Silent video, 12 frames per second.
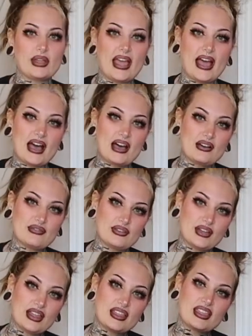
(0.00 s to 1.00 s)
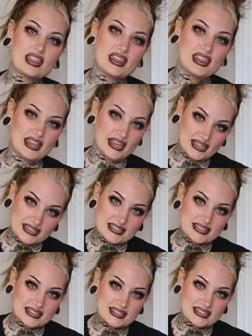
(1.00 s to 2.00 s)
We have
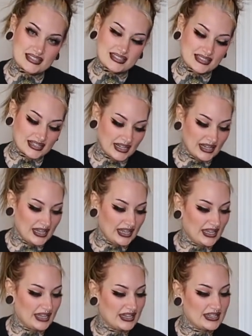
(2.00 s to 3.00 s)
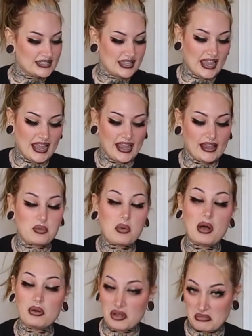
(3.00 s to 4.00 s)
this. It is a
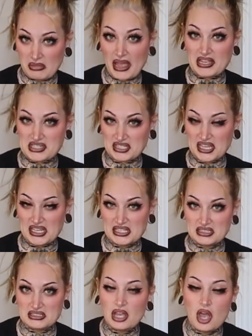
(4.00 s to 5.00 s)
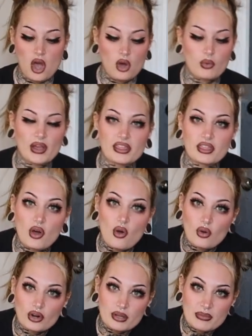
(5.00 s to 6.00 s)
welcome basket with
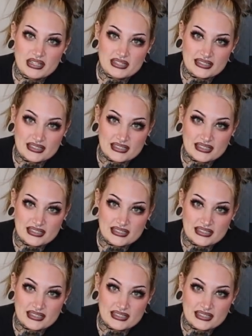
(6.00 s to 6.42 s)
ornaments